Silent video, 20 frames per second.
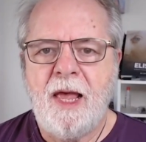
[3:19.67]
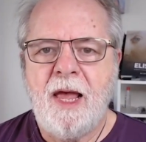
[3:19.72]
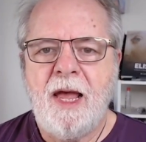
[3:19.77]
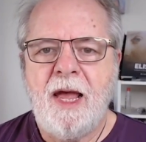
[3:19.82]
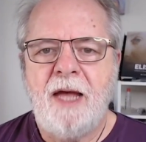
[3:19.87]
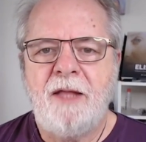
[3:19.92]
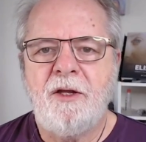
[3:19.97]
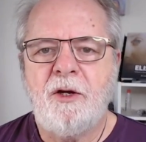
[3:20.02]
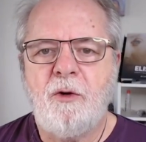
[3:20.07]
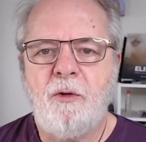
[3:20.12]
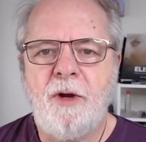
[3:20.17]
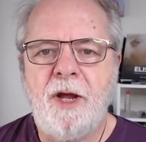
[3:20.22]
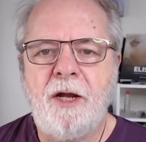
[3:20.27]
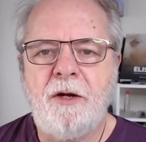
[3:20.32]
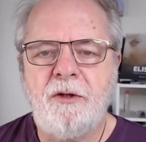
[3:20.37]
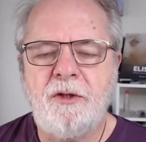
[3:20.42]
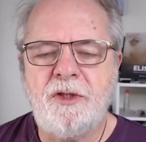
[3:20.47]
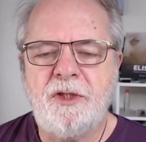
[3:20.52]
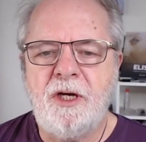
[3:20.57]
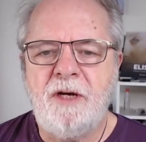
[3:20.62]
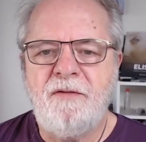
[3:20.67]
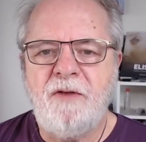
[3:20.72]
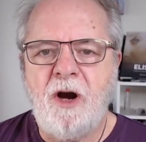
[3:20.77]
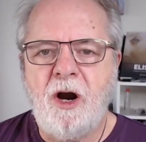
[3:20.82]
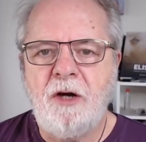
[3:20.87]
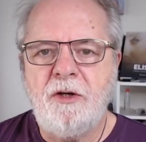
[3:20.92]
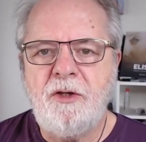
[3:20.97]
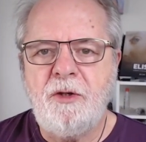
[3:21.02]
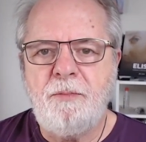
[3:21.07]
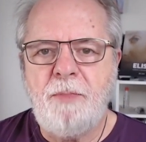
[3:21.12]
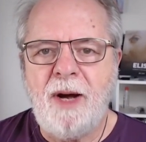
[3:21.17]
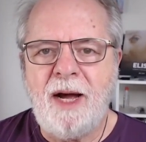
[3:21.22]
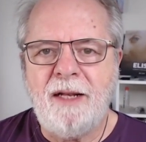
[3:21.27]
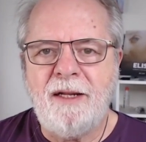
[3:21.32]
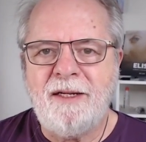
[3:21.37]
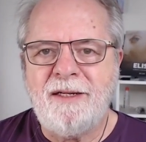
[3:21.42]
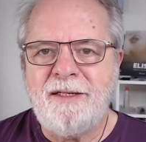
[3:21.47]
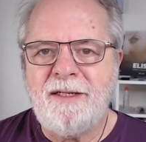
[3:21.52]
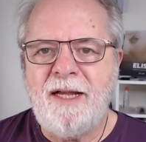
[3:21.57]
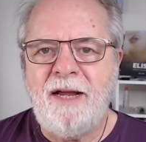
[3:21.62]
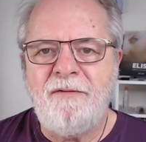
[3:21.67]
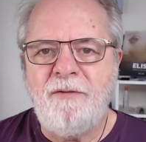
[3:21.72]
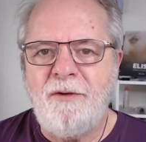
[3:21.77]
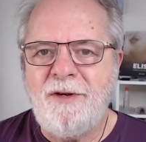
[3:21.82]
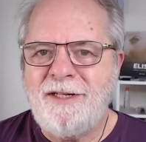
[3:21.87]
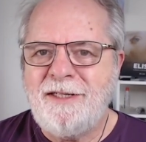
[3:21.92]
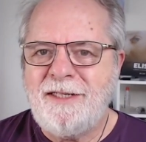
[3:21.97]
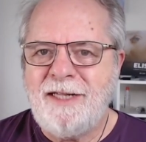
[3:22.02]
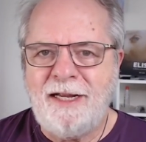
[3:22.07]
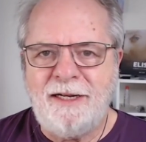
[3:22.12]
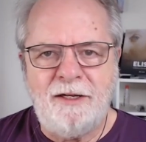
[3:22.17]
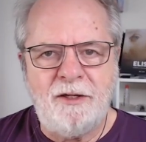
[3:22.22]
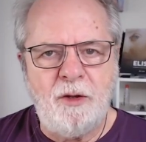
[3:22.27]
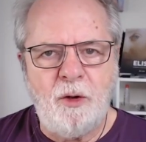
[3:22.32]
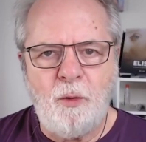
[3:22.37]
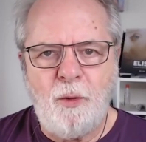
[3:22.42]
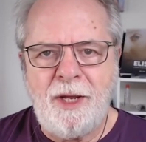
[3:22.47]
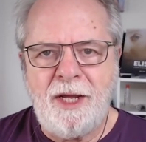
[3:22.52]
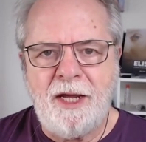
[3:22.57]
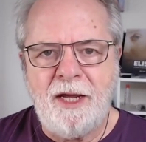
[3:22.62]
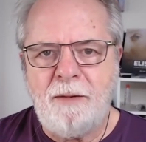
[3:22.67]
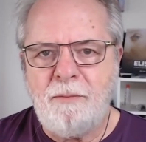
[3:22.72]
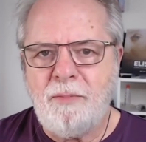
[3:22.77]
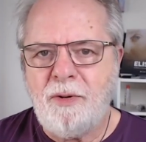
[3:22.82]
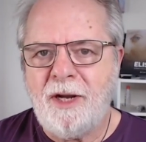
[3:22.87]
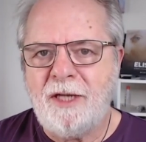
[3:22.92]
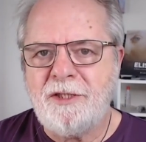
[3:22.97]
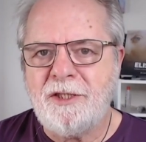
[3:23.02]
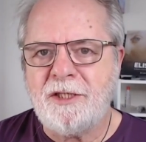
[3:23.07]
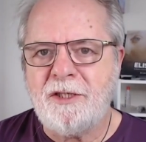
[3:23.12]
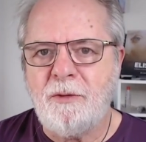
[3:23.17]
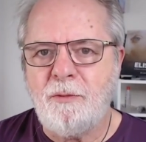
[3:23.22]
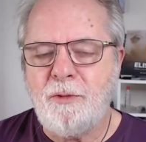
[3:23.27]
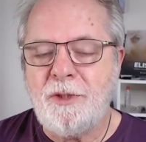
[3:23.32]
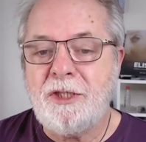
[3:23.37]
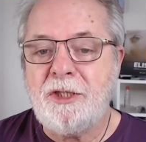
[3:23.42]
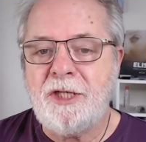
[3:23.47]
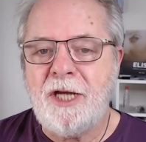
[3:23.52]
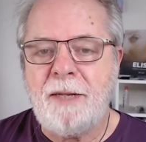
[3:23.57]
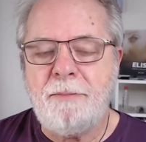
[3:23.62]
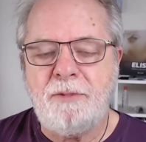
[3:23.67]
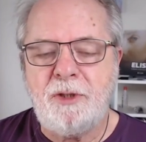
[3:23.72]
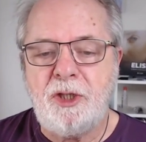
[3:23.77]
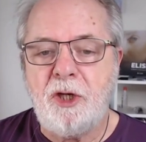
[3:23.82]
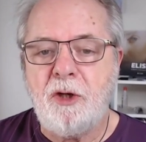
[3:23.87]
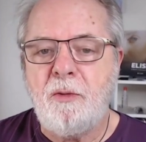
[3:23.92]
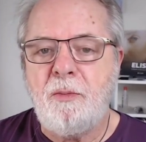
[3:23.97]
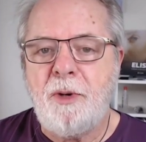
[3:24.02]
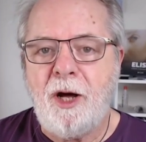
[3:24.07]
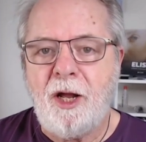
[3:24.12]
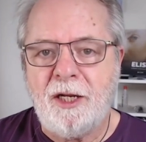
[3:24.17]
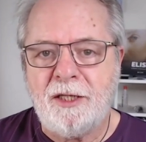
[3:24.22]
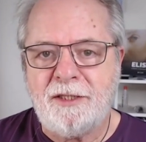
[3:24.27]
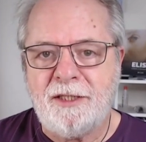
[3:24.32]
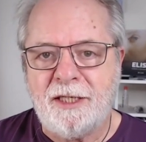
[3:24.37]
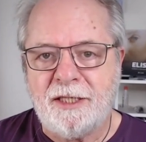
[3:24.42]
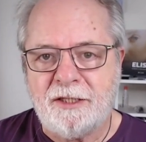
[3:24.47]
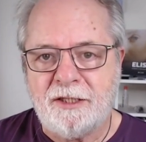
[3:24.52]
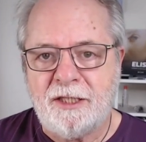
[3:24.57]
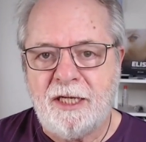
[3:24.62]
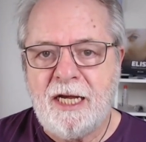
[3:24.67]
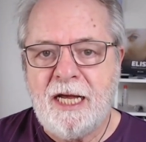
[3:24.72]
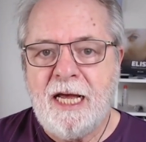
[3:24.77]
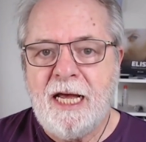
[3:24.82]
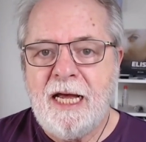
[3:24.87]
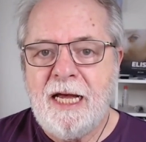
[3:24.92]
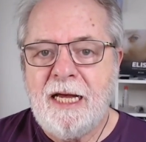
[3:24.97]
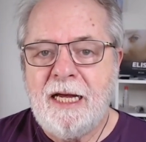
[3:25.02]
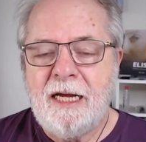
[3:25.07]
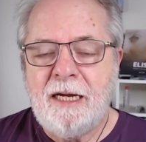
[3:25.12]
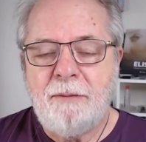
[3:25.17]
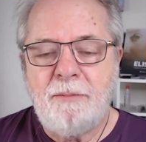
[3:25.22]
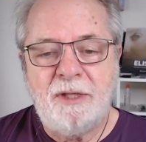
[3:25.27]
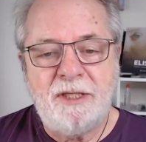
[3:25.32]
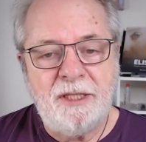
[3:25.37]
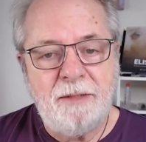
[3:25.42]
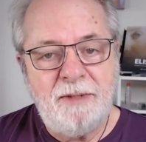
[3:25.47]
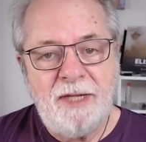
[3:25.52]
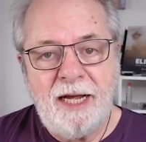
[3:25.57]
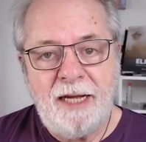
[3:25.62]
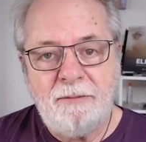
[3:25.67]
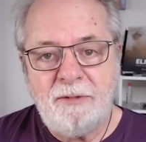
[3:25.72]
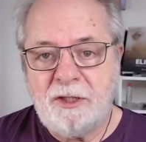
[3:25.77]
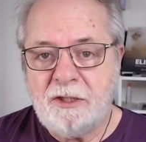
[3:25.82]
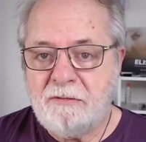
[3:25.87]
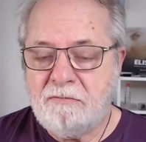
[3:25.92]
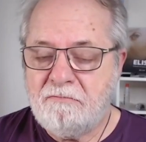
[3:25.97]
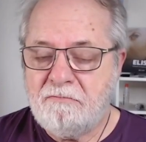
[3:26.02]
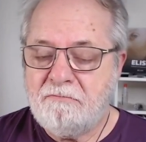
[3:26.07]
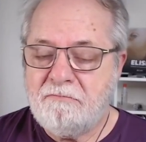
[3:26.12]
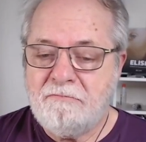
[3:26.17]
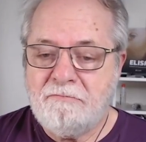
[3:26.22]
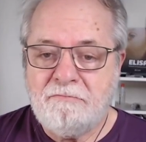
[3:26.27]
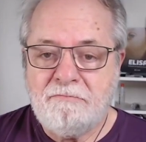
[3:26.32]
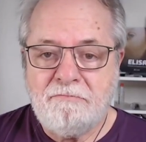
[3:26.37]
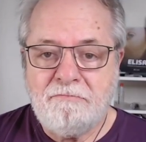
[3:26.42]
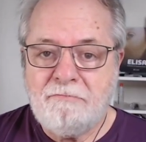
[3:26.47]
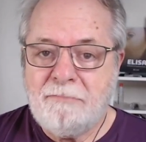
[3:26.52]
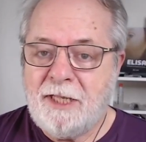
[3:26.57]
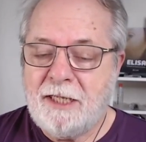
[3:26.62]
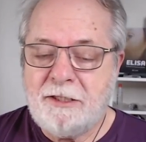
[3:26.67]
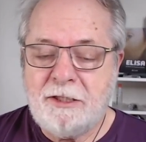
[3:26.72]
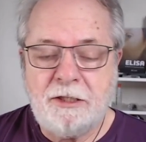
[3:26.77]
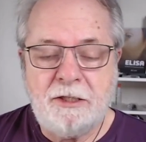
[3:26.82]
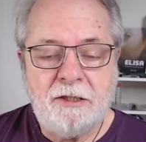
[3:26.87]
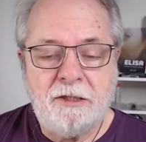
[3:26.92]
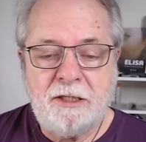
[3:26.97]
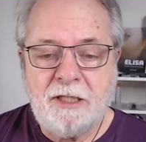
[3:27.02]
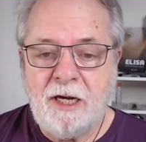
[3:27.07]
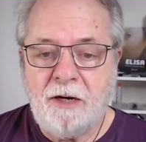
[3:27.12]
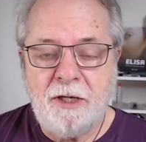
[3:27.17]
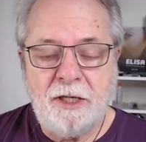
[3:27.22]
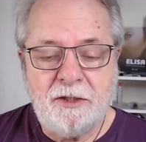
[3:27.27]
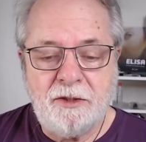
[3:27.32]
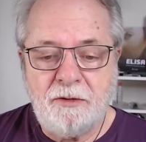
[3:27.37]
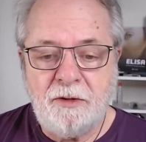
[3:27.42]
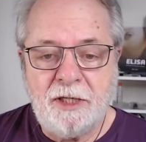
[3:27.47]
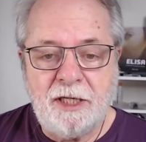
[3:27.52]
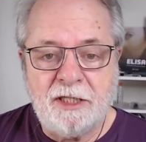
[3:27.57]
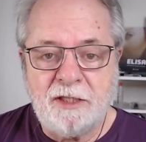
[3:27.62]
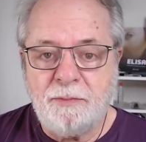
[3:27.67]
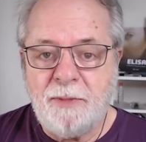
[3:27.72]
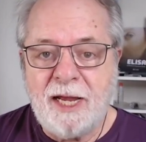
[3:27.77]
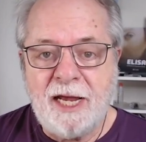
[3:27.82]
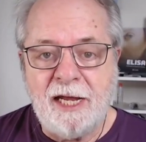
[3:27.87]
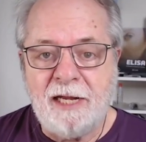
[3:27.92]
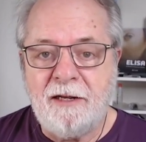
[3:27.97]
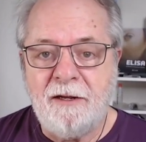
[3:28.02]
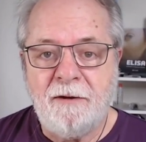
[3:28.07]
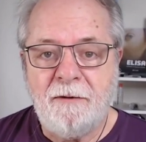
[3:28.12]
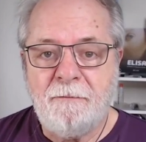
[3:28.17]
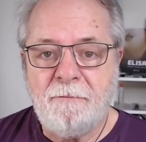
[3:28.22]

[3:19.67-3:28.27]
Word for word: and the creators of Ardu Pilot never intended their weekend project to reshape geopolitics. But sometimes that's just how history gets made.